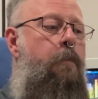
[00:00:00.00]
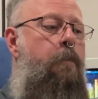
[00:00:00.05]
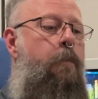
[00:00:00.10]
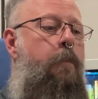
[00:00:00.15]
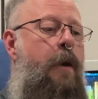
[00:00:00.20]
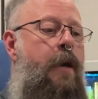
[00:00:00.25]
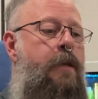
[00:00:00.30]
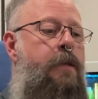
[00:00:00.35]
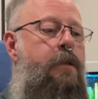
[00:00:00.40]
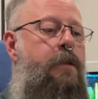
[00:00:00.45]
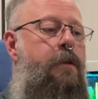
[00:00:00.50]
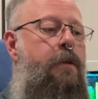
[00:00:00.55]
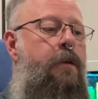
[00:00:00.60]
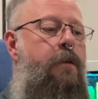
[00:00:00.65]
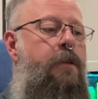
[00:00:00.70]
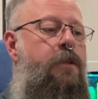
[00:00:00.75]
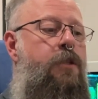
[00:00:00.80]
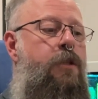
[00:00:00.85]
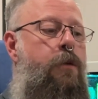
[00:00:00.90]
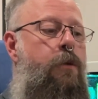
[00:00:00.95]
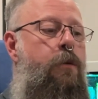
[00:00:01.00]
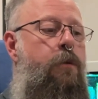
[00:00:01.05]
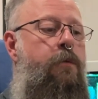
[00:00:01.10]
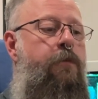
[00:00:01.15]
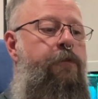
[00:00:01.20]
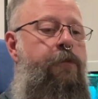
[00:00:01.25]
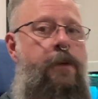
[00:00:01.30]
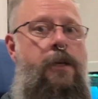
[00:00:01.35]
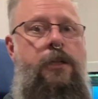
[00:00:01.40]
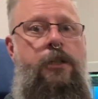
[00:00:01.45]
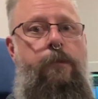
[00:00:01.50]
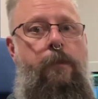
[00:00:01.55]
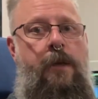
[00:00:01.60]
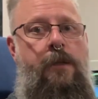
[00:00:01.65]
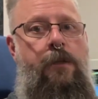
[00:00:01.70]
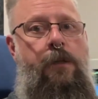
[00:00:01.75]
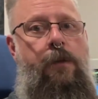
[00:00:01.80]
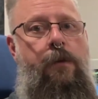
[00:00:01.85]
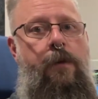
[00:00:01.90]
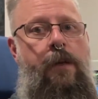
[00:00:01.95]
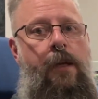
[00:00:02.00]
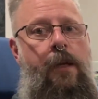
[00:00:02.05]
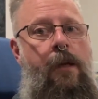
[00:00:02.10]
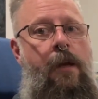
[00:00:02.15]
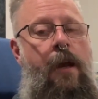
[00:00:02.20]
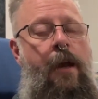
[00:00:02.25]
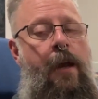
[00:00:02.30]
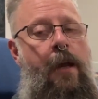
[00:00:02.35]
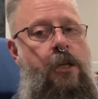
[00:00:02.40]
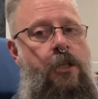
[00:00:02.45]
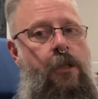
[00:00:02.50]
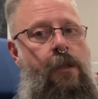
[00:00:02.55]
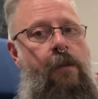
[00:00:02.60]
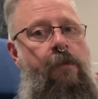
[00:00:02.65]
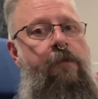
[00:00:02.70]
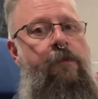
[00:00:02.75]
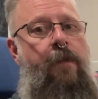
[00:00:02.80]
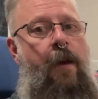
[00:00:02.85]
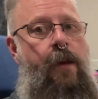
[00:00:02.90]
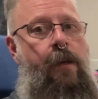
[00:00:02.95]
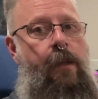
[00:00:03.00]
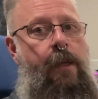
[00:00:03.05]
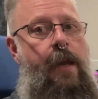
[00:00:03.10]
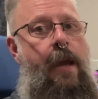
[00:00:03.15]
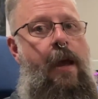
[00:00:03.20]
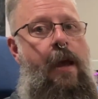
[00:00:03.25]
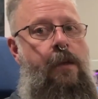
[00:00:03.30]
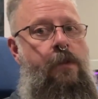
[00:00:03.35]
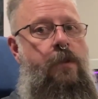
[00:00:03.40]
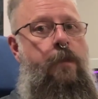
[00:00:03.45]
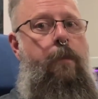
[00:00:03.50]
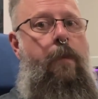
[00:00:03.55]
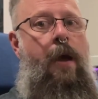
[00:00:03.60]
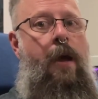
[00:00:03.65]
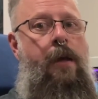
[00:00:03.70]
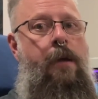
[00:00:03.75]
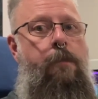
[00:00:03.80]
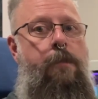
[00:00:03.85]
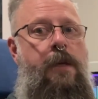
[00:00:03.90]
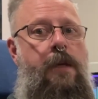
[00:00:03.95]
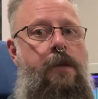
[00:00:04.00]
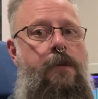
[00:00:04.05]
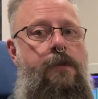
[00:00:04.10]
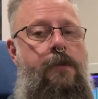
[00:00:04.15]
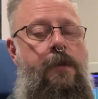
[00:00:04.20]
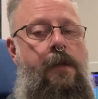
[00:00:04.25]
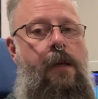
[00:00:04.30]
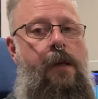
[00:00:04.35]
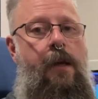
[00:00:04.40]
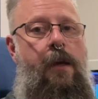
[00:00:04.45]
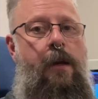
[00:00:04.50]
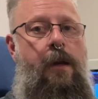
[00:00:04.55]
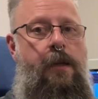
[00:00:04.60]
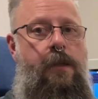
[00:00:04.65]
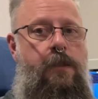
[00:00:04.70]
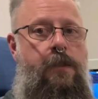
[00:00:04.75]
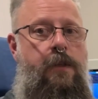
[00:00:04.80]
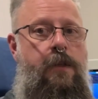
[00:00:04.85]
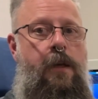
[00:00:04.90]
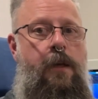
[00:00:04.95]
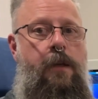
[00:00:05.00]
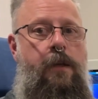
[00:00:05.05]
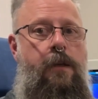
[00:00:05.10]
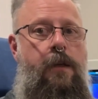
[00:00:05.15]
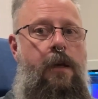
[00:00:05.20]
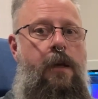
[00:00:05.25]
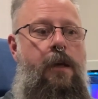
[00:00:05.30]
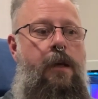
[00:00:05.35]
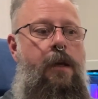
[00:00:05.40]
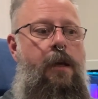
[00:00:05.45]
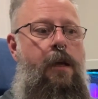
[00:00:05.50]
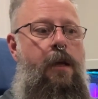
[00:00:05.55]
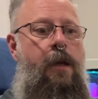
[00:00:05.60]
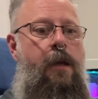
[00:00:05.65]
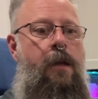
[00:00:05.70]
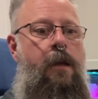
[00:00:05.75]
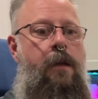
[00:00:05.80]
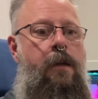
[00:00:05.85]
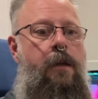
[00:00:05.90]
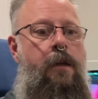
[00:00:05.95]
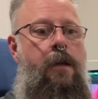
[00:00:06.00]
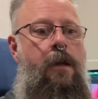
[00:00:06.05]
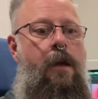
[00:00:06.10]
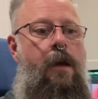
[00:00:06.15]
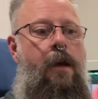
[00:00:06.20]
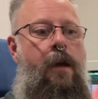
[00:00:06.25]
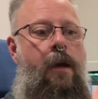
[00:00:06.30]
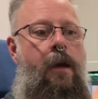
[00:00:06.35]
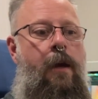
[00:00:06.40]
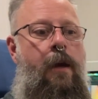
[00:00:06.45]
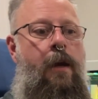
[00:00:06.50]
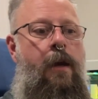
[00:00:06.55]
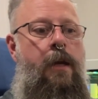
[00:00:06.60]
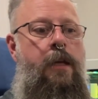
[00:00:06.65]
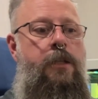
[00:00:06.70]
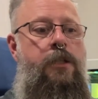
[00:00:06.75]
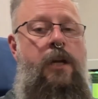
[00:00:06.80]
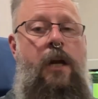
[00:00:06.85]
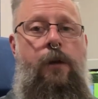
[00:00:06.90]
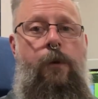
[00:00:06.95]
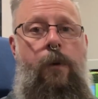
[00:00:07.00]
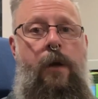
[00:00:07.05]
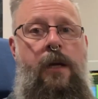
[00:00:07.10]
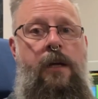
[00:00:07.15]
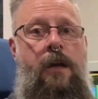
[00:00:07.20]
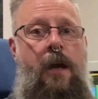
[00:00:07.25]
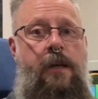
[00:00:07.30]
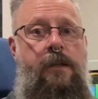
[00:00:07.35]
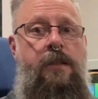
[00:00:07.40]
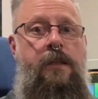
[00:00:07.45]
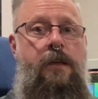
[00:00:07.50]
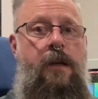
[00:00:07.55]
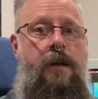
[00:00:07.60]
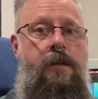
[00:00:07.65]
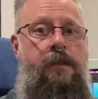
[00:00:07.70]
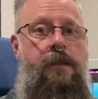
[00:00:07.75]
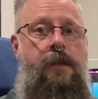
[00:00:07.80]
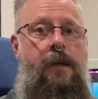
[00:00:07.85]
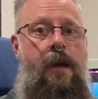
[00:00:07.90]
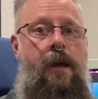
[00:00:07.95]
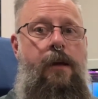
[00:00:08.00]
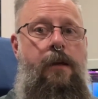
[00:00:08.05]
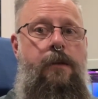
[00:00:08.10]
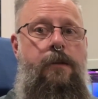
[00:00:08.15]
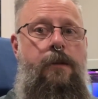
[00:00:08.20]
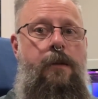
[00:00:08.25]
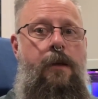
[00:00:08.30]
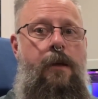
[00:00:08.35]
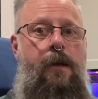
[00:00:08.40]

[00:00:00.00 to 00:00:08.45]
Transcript: But to finish my degree, I actually finally had to buy a PC, and I did in January 1998.